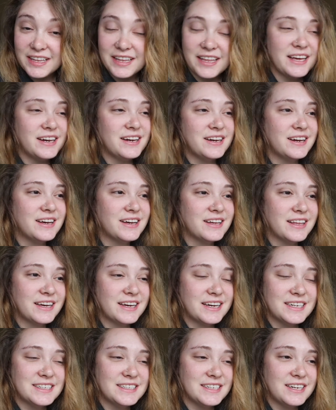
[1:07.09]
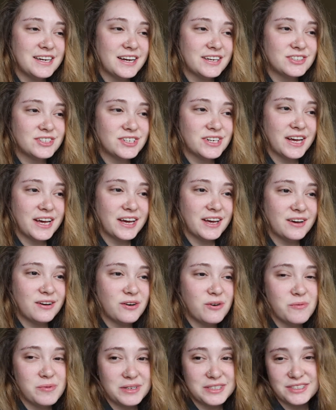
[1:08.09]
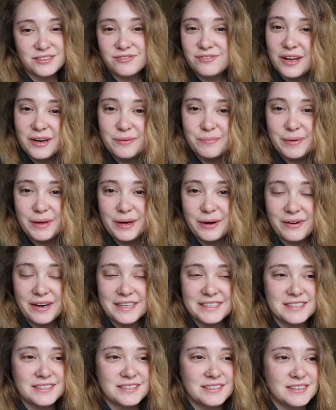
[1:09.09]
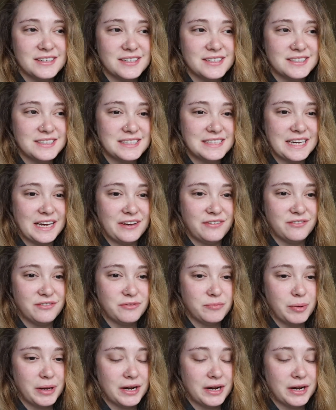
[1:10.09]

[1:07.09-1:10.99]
And then, like I said yesterday, a whole bunch of fun POS stuff.